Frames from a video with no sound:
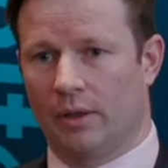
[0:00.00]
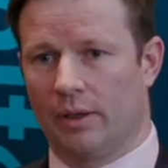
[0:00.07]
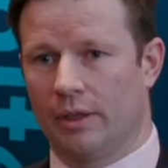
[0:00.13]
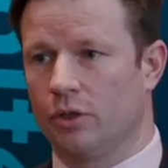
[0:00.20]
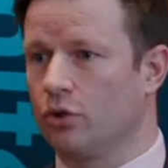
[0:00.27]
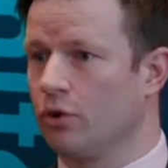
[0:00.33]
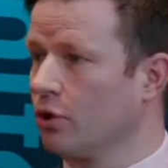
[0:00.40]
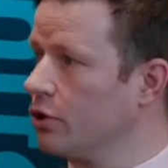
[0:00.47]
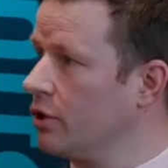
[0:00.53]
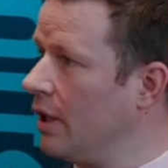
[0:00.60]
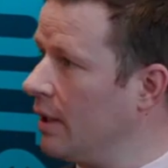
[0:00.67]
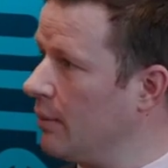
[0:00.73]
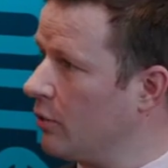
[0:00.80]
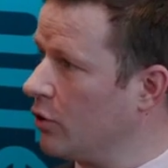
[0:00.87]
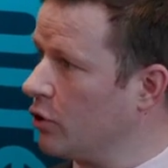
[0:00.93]
introduction of
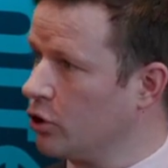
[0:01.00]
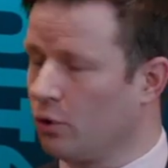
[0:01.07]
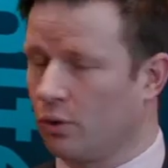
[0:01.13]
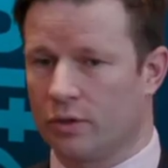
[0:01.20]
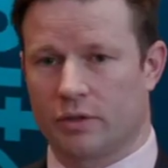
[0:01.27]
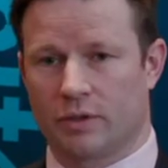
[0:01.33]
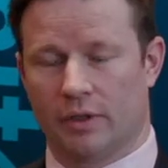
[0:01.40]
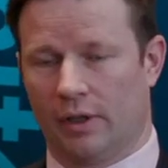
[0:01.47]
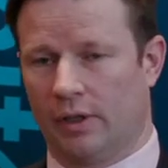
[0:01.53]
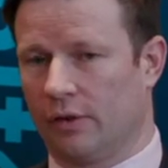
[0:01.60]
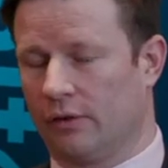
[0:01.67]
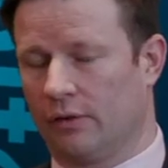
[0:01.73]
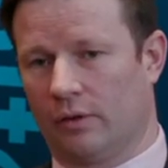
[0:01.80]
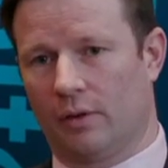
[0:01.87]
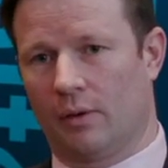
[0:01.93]
limited assurance
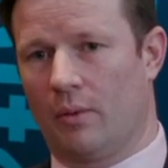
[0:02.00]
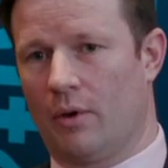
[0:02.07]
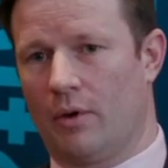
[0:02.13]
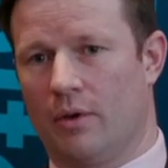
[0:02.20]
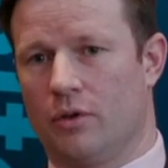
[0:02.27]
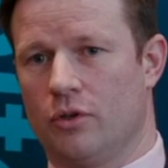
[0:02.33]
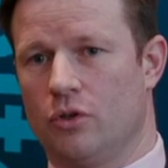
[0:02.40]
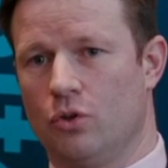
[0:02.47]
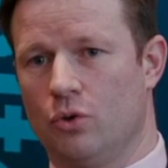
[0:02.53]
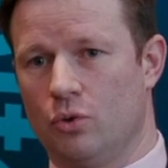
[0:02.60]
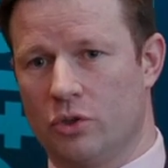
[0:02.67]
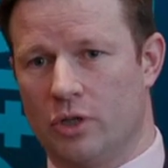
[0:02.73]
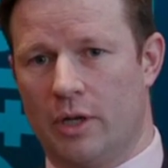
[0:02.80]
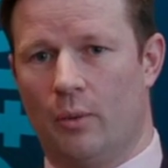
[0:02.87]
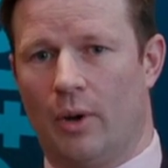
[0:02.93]
is
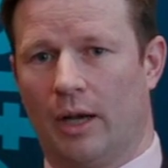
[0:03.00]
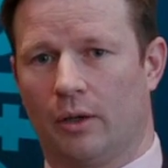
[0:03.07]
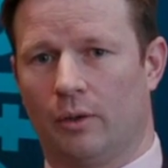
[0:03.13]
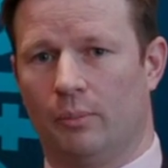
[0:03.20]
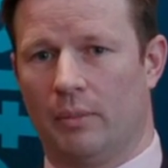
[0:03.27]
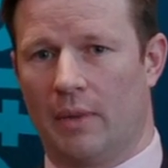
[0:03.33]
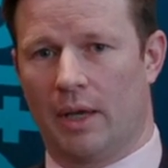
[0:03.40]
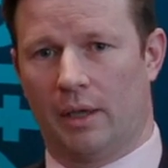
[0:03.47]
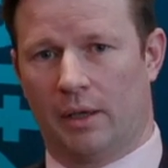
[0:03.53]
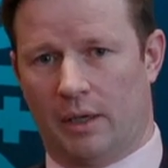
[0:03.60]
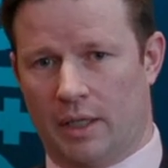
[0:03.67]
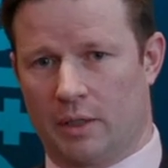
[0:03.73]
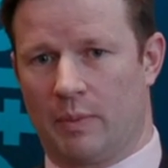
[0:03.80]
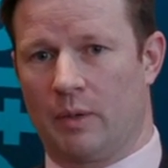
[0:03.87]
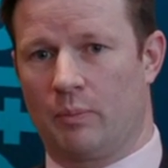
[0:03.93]
hugely welcome.
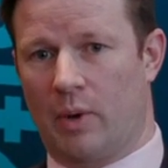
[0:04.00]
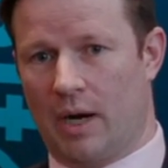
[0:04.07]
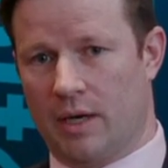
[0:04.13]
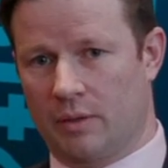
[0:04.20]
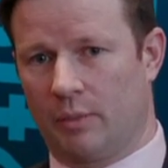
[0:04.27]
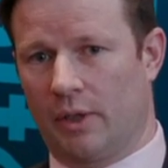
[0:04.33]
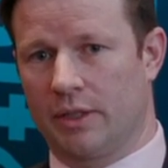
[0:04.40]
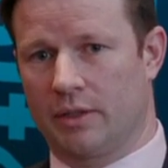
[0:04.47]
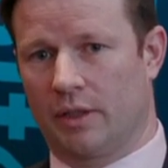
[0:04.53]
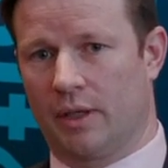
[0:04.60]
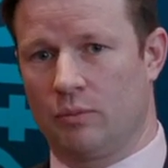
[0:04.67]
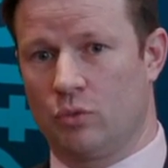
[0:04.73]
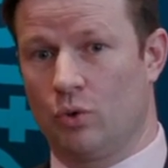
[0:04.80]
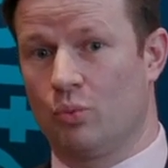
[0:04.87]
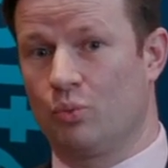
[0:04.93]
I spend part of my
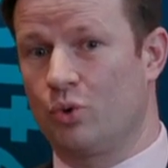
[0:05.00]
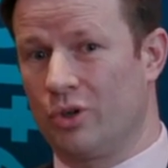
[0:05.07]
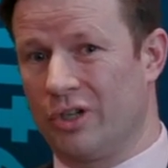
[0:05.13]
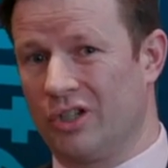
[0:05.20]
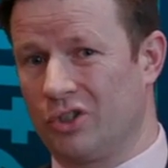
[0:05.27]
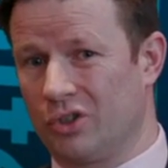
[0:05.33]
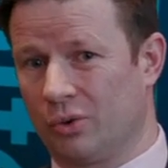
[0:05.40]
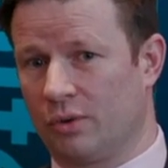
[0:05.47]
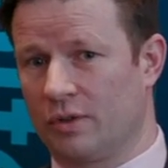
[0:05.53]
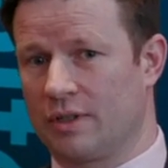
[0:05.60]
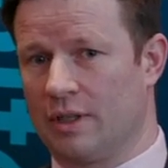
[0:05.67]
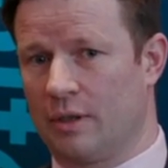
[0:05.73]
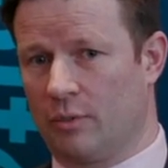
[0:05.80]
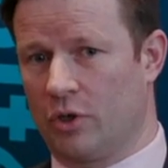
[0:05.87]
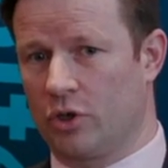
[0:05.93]
time doing pre-assurance,
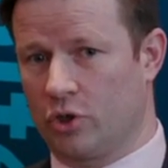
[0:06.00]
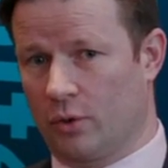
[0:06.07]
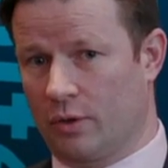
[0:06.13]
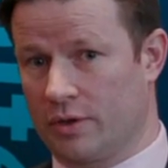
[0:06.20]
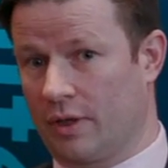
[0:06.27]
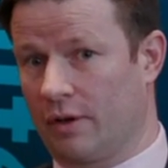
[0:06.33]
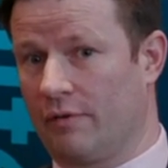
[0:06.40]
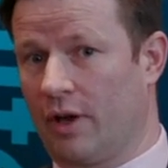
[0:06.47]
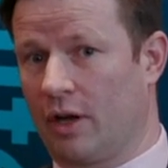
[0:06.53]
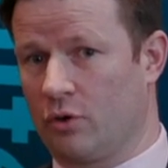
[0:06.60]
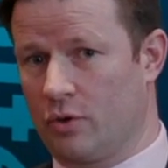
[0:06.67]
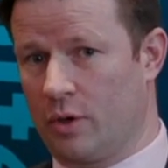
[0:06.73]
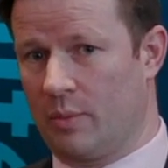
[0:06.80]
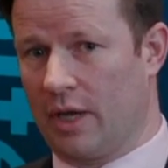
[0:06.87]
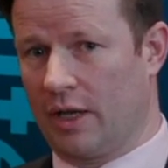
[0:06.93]
limited assurance on a
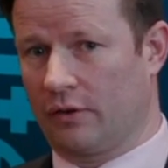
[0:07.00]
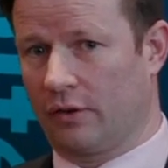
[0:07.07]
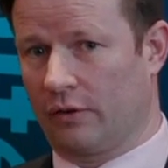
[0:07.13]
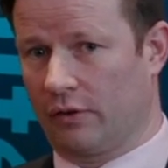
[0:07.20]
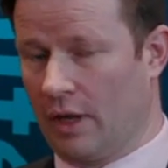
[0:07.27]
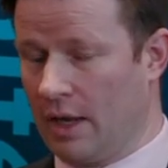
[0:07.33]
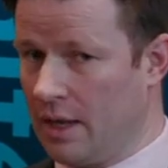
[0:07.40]
voluntary basis.